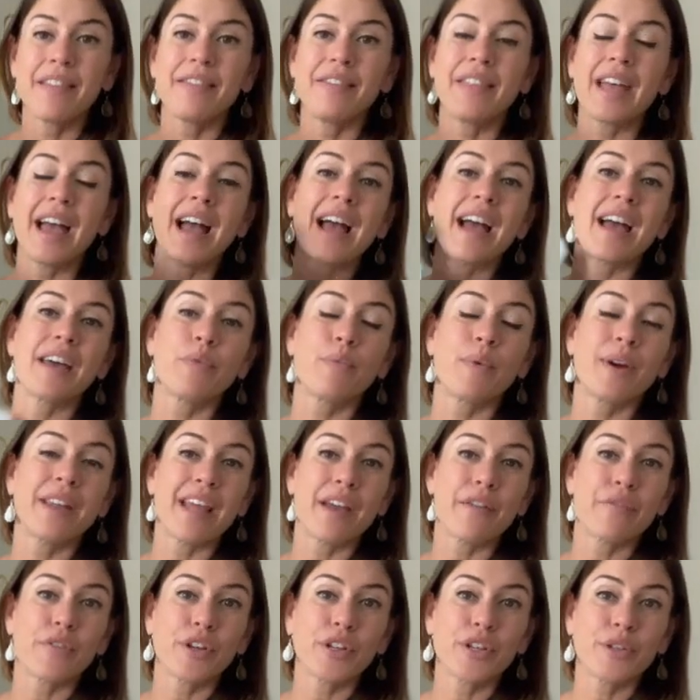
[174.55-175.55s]
that
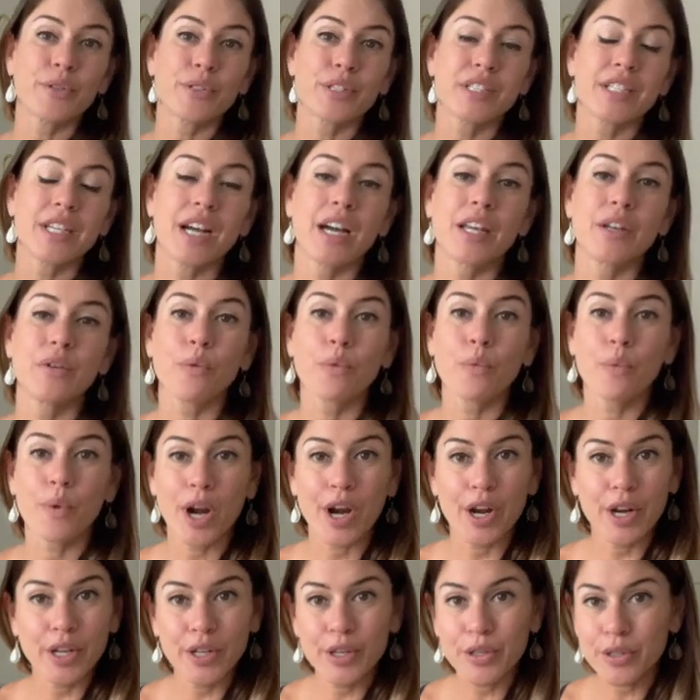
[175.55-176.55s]
whenever you're done
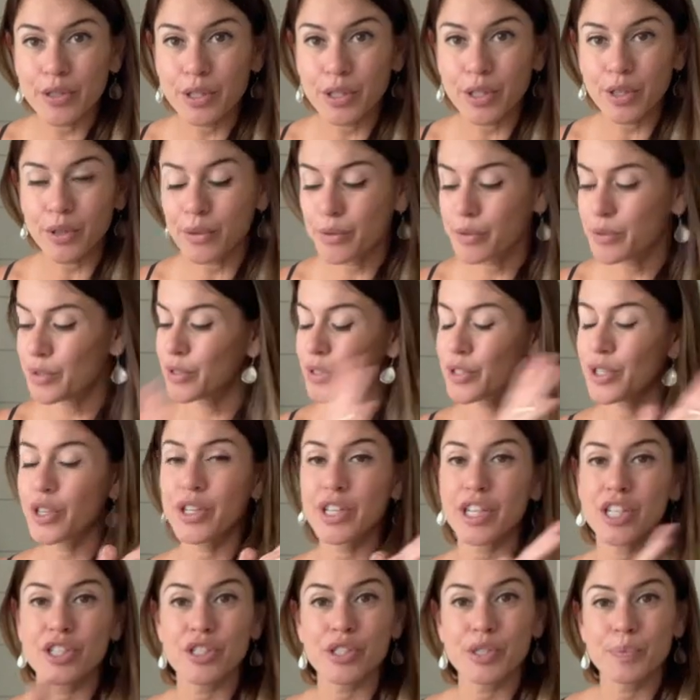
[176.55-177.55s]
wearing your clothes, you're
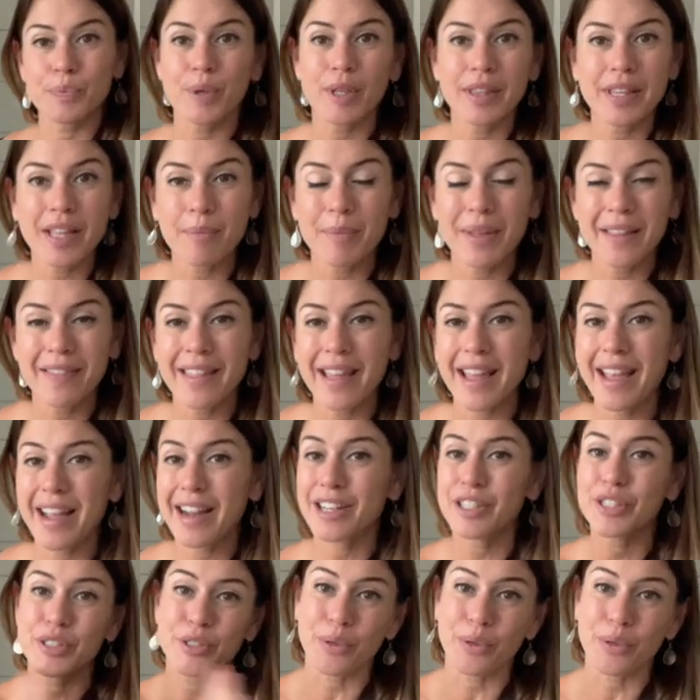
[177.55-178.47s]
gonna just put them in there.